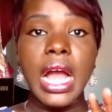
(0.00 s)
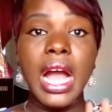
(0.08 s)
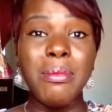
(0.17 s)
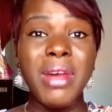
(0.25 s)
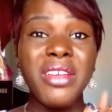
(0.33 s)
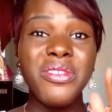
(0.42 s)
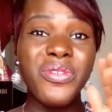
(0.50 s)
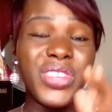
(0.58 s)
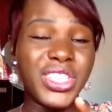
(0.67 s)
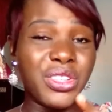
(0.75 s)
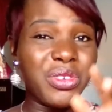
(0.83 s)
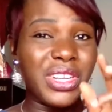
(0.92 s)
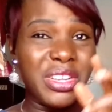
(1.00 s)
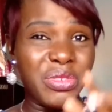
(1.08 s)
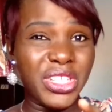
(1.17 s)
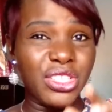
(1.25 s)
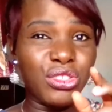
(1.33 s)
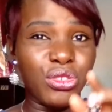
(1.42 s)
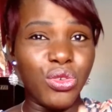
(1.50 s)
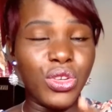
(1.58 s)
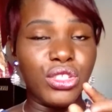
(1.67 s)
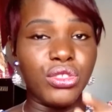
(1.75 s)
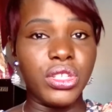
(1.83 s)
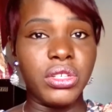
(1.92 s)
Am I physically ready to go
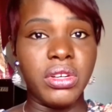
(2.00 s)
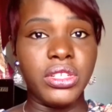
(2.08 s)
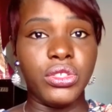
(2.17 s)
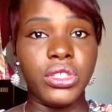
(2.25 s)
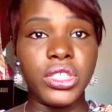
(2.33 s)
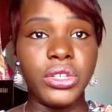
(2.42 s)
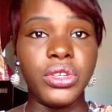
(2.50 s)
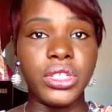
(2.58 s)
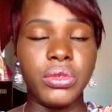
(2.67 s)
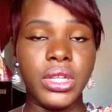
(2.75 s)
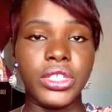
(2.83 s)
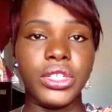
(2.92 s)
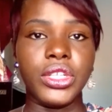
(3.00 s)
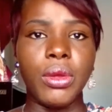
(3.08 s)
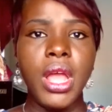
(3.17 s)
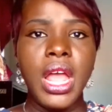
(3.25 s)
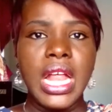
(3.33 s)
into a serious relationship?